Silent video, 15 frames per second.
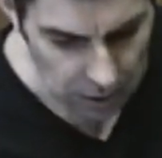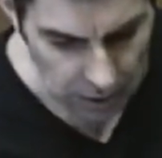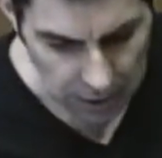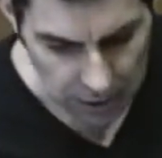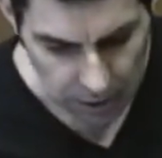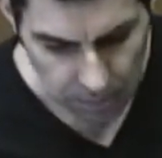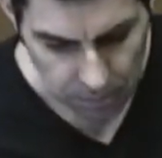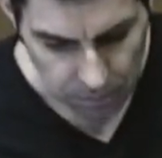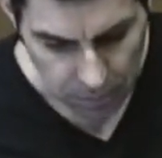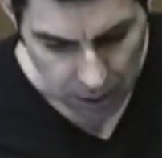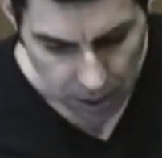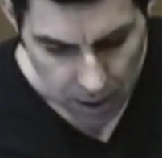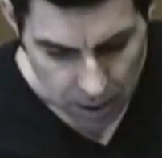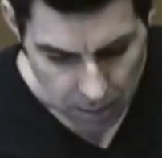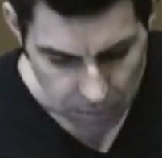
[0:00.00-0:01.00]
um,
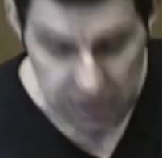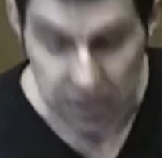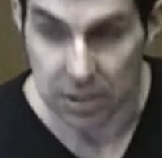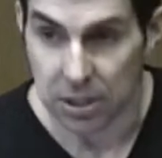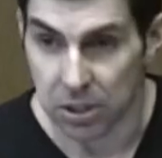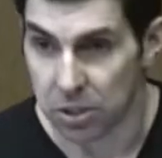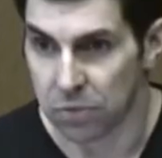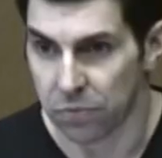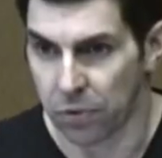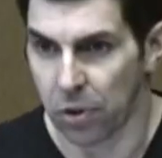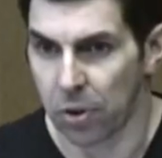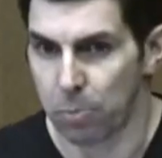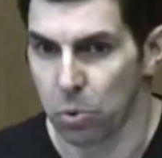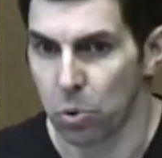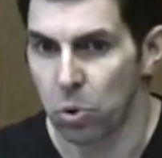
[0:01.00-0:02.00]
but it is
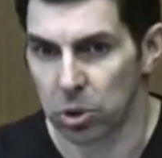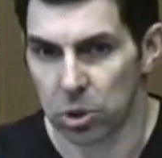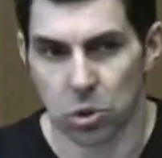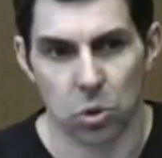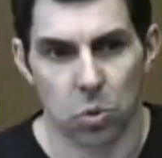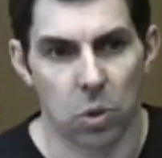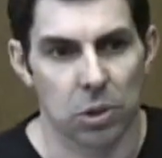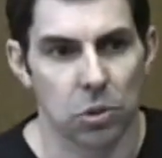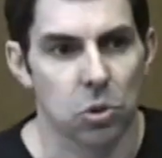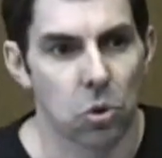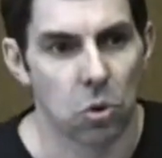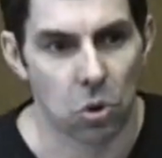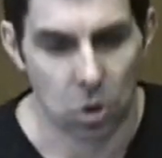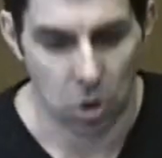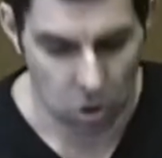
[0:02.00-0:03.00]
very broad. You saw one
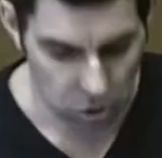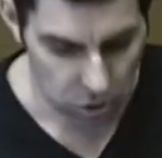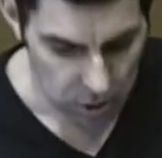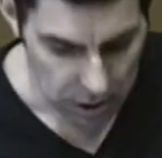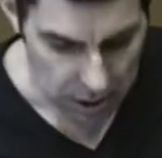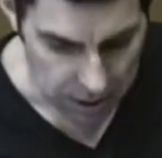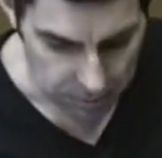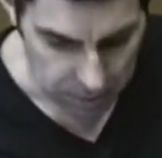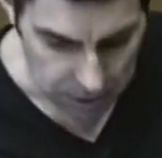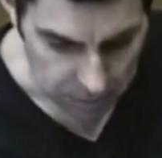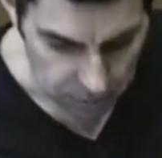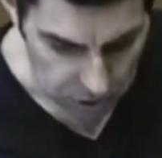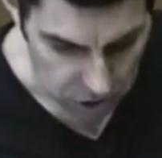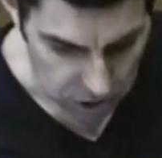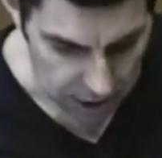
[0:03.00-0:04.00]
talk on um,
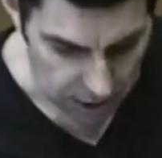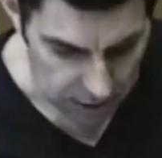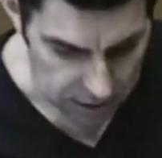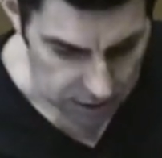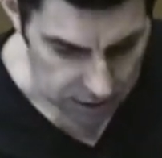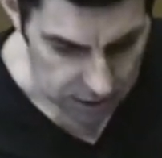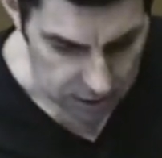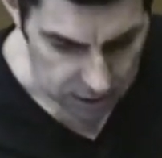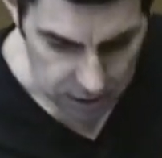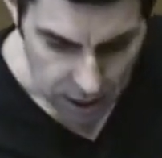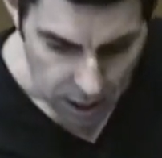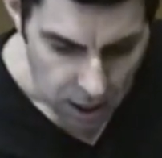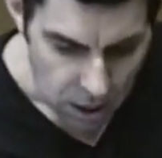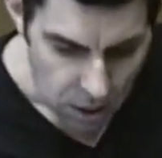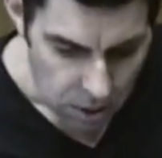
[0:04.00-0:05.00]
image analysis
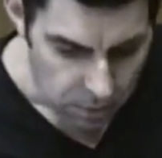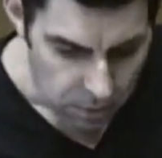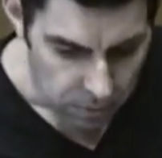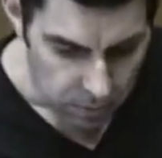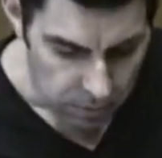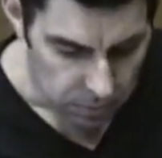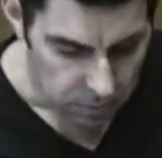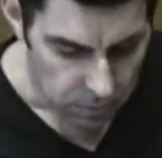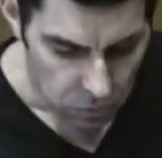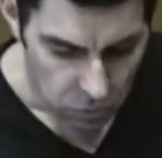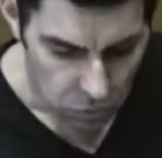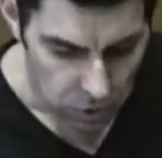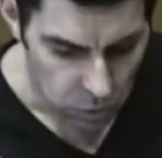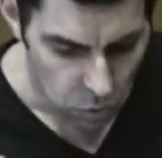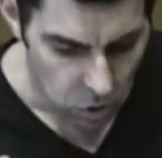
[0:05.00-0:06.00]

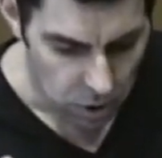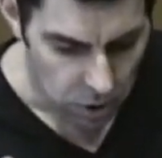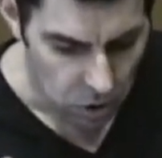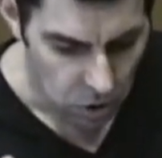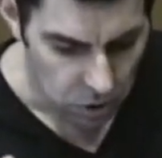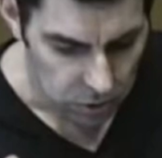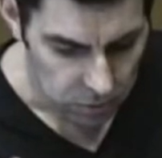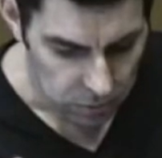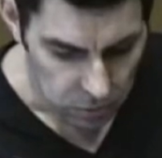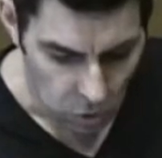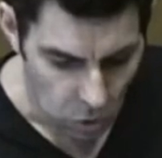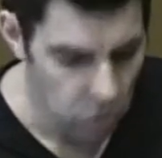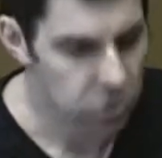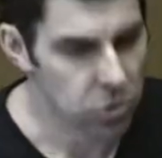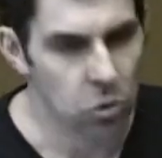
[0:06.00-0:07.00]
we work on
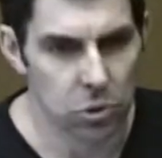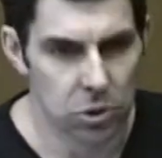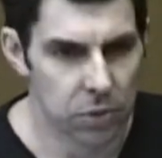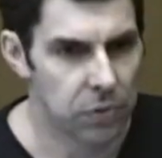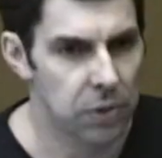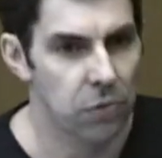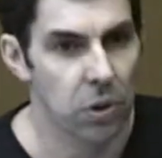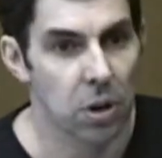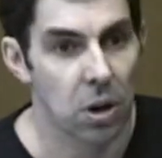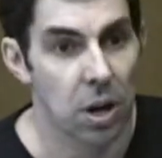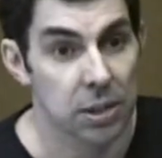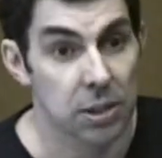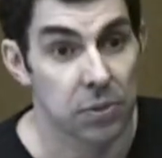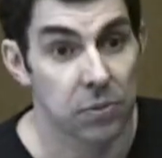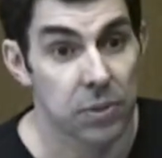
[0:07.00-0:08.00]
all sorts of different
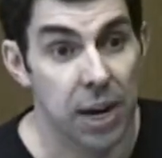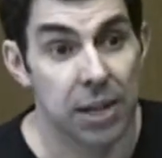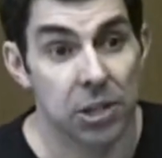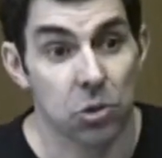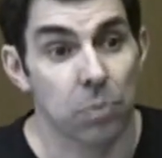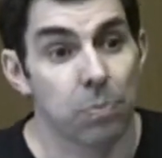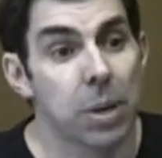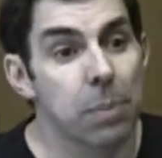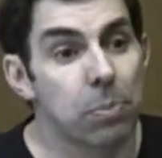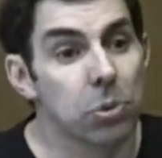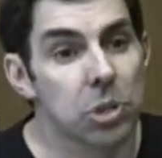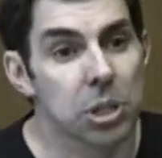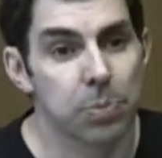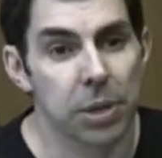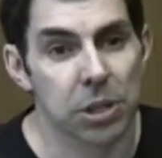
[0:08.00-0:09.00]
kinds of data, and people
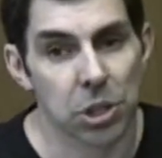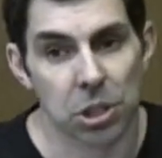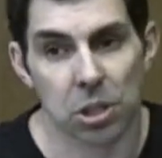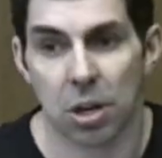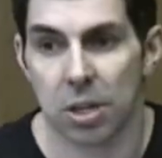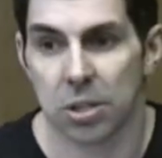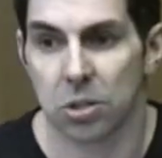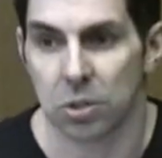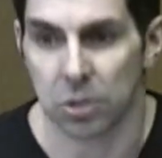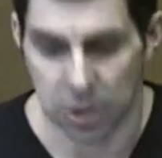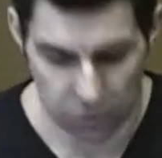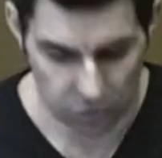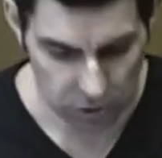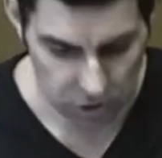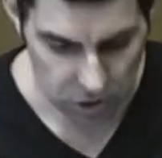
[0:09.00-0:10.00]
specialize on
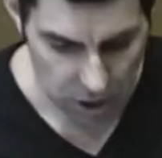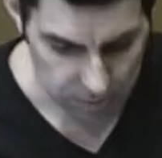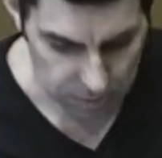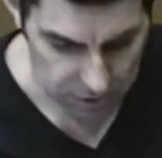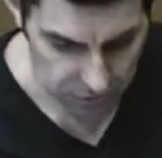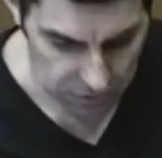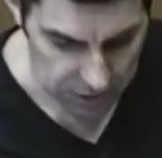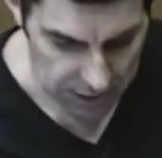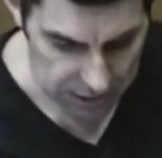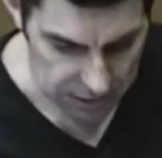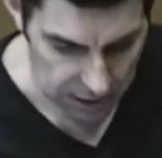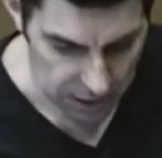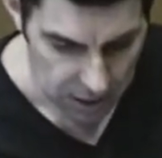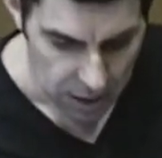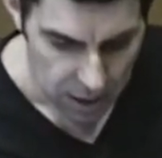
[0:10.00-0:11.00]
different types of data.